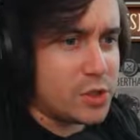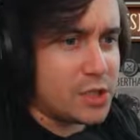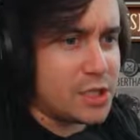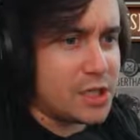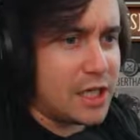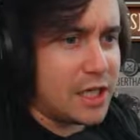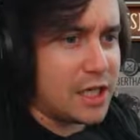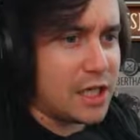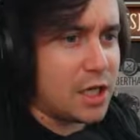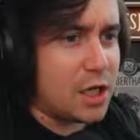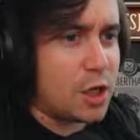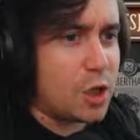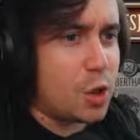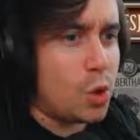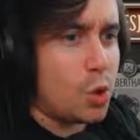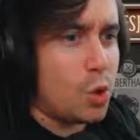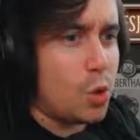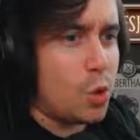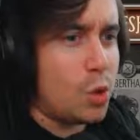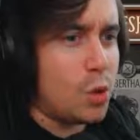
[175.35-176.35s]

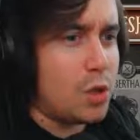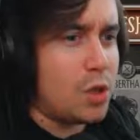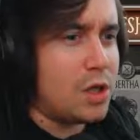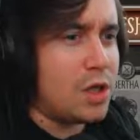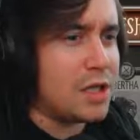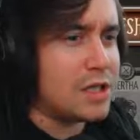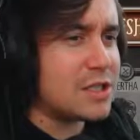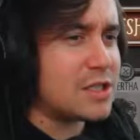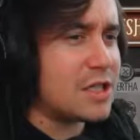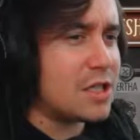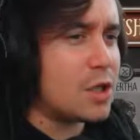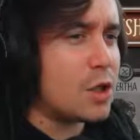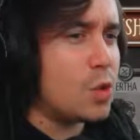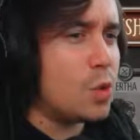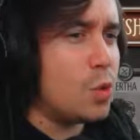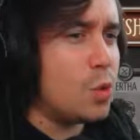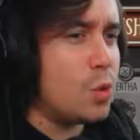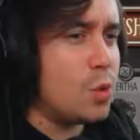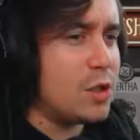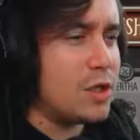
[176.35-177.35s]
Shaku
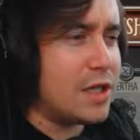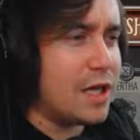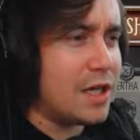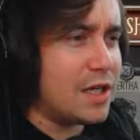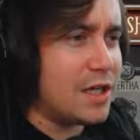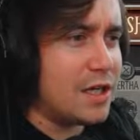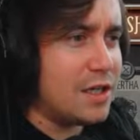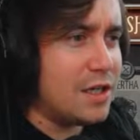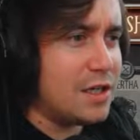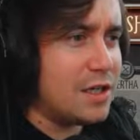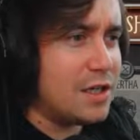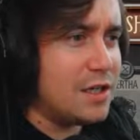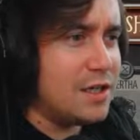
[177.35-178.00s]
Shakunana.